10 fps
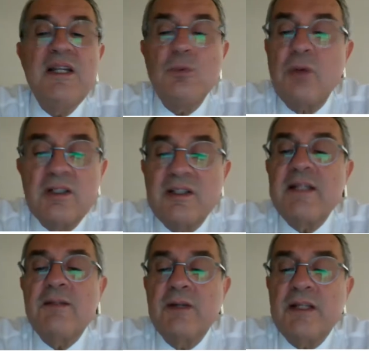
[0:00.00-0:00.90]
He didn't
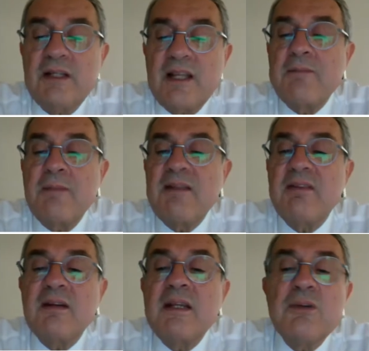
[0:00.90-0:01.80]
want treatment.
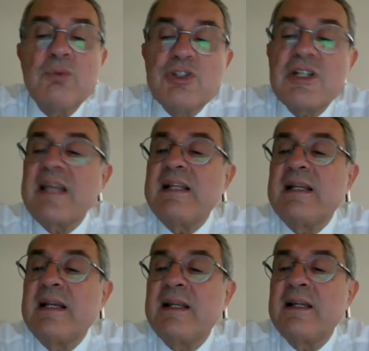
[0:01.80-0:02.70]
At month 3, he was
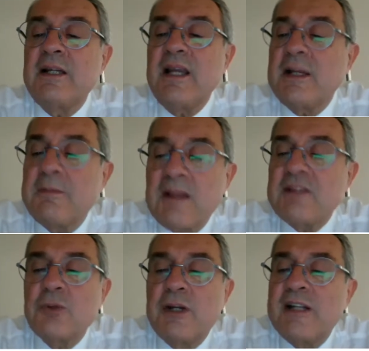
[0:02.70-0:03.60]
slightly clear.
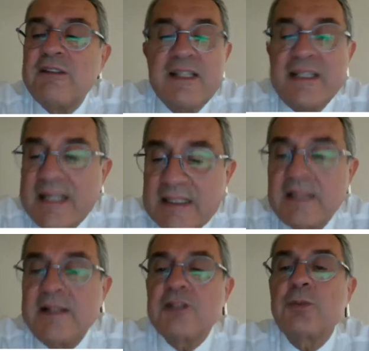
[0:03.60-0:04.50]
At month 12,
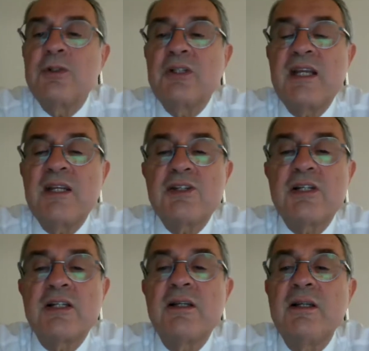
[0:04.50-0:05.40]
it had cleared
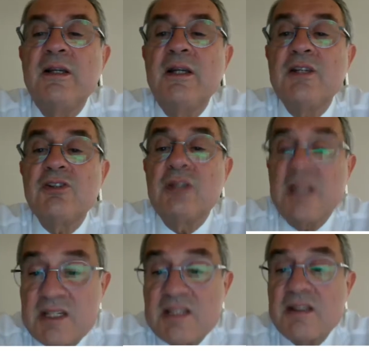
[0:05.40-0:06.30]
spontaneously.
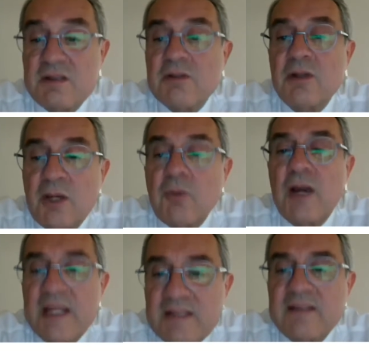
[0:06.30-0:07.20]
So this is
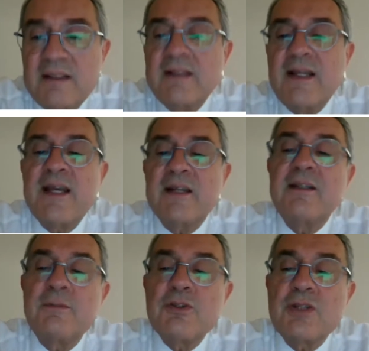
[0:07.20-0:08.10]
a quite
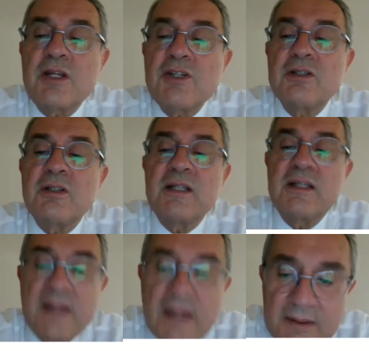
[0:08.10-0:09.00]
indirect
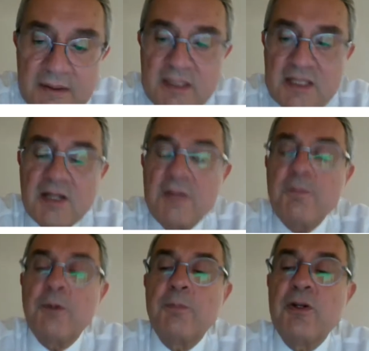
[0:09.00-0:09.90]
demonstration that
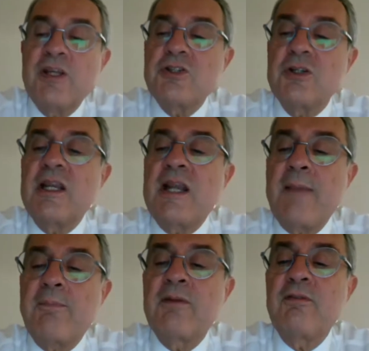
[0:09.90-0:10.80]
this repopulation
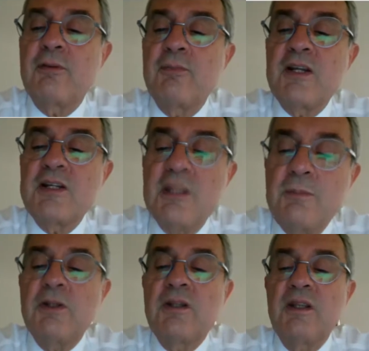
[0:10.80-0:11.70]
can happen from the
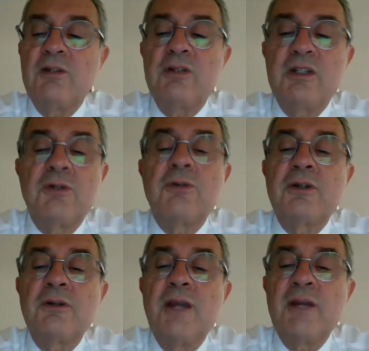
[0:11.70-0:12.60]
recipient into the
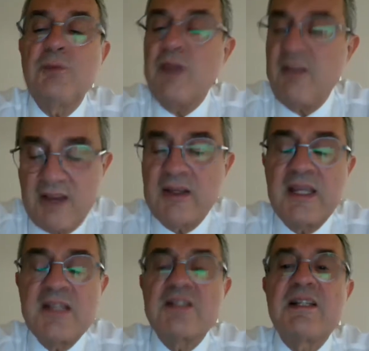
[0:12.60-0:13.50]
donor. And we have
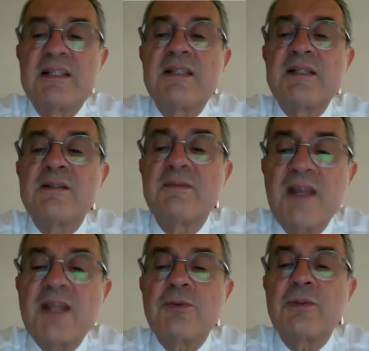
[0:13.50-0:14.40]
other cases like this.
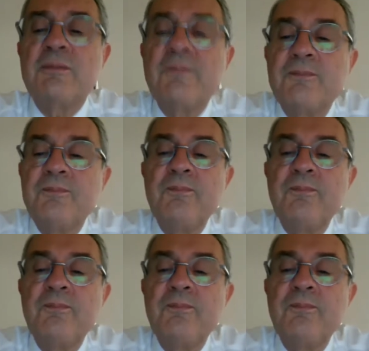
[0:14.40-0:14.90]
Next one.